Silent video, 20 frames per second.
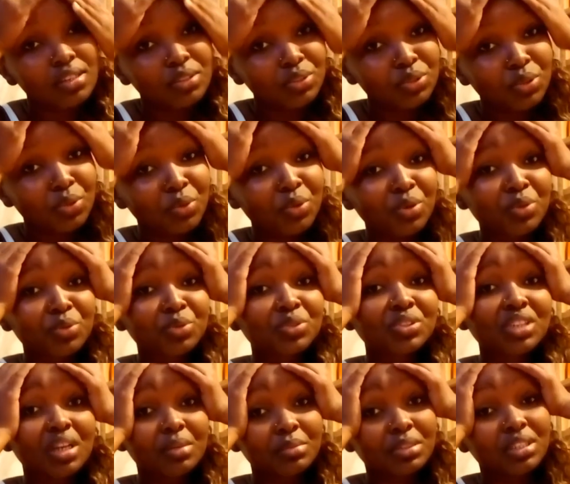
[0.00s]
So
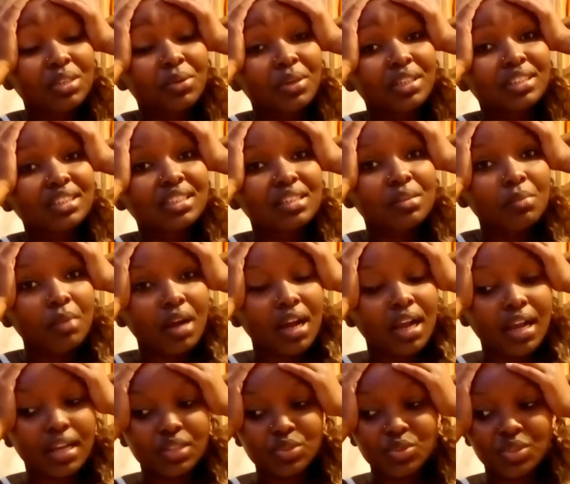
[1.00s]
kulikuja mse wa stima,
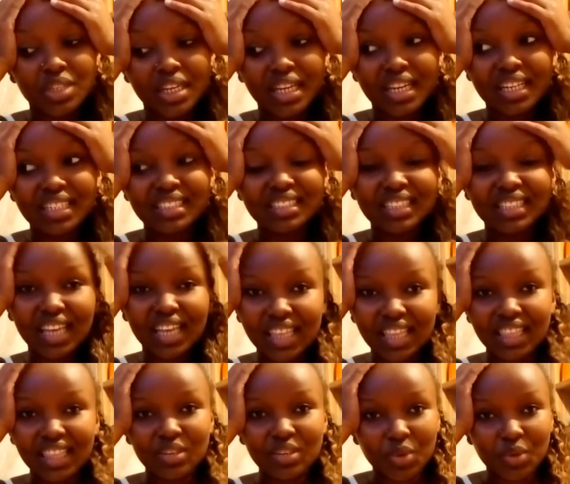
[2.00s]

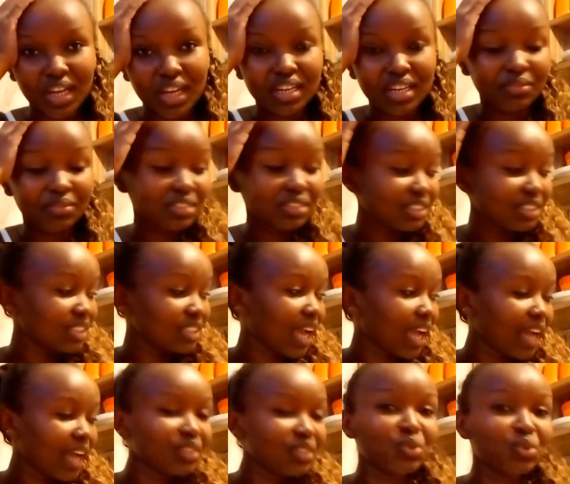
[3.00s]
akatutengenezea, then we had a visitor,
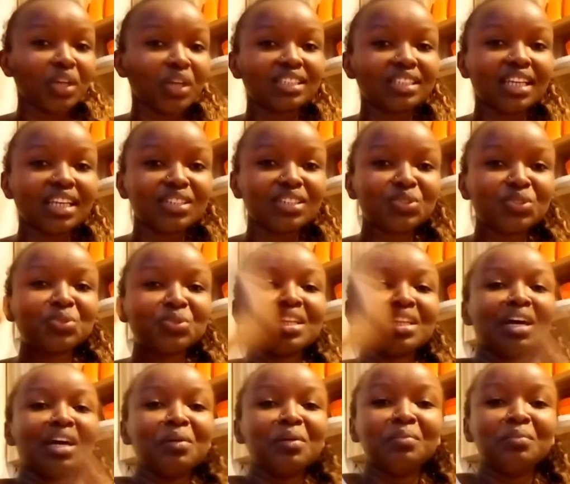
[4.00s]
had to attend to
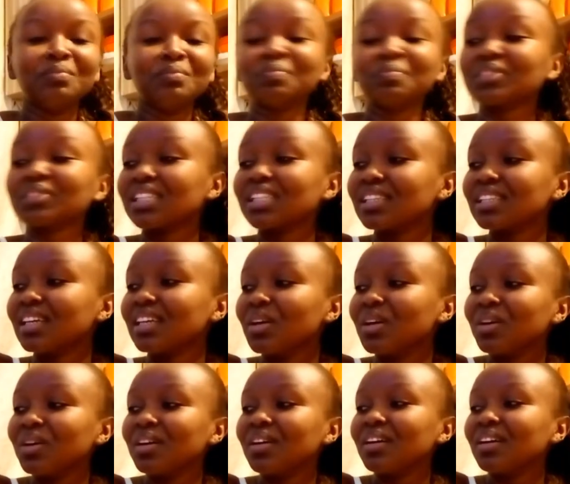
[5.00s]
them.
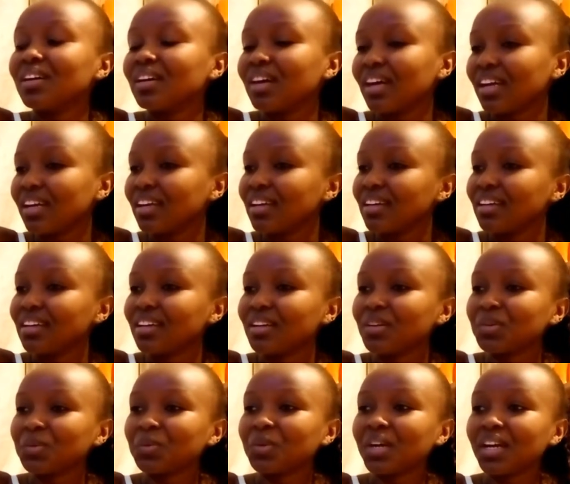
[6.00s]
Eh,
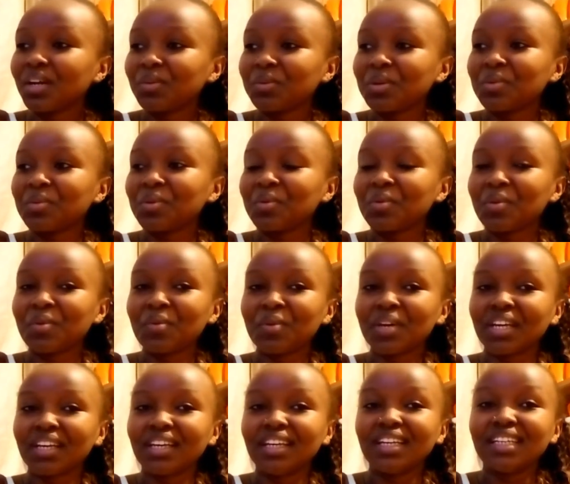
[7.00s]

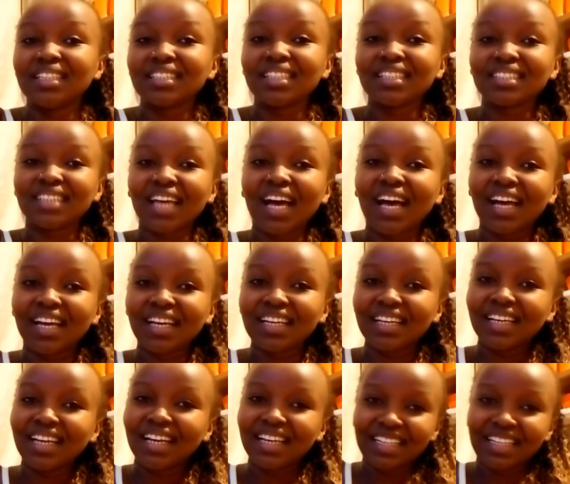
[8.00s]
we. Sasa,
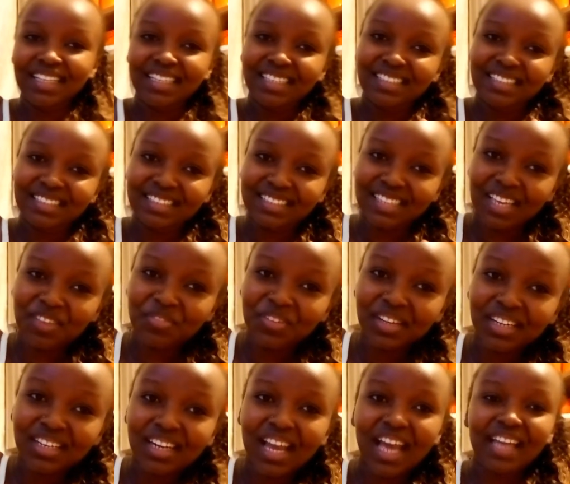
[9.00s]
it's
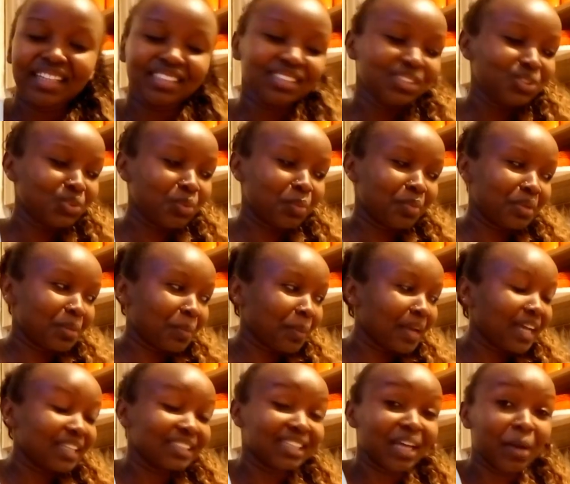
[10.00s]
7, I need to
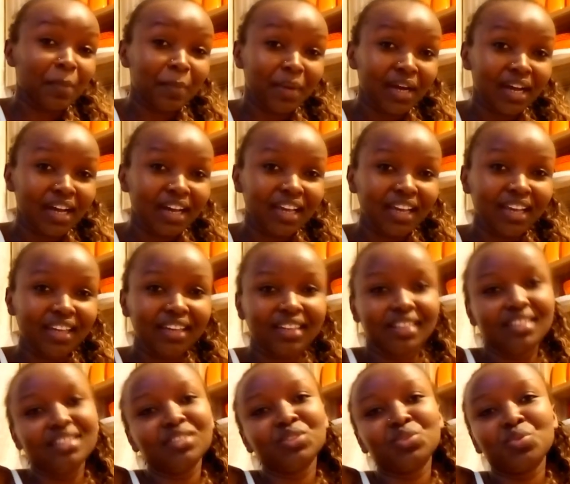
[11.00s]
prepare supper, and
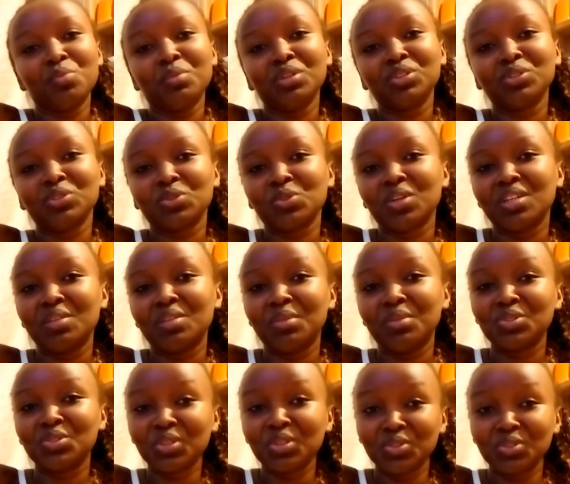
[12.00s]
I need to make sure
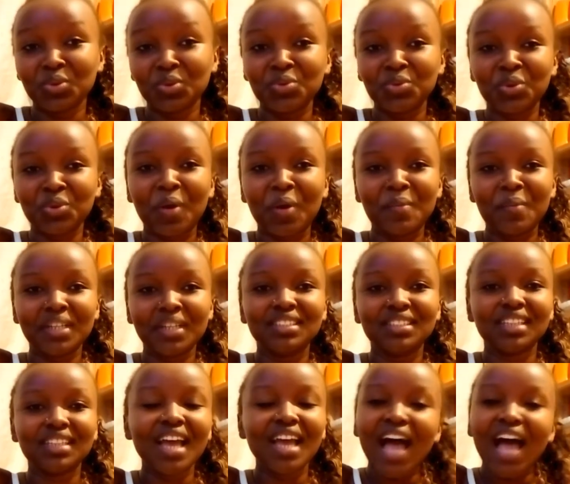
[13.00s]
nimetoa hizo nguo kwa
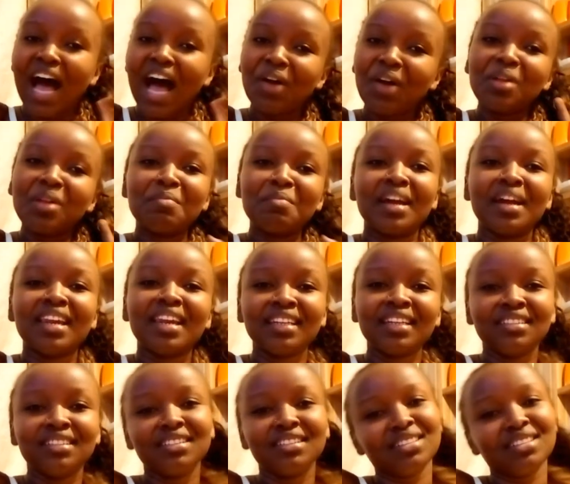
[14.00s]
maji. I will
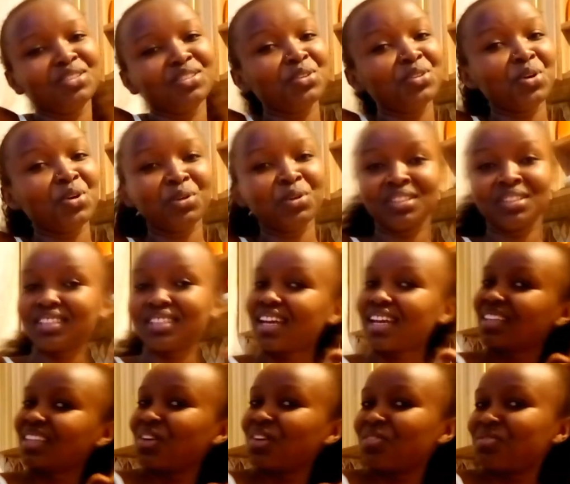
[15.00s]
manage, you know,
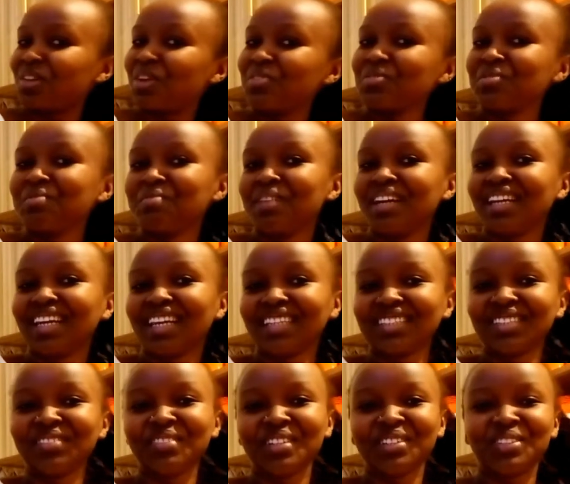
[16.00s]
strength of a woman,
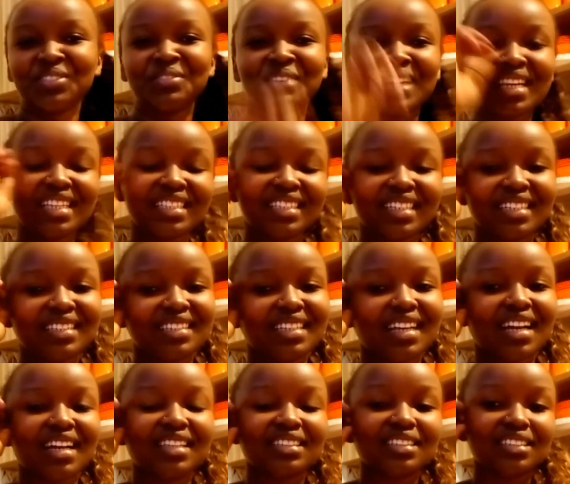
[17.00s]
lazima tumalize hizi
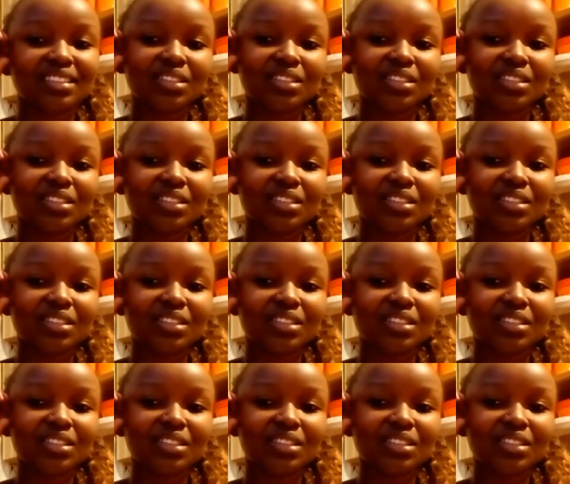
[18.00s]
kazi.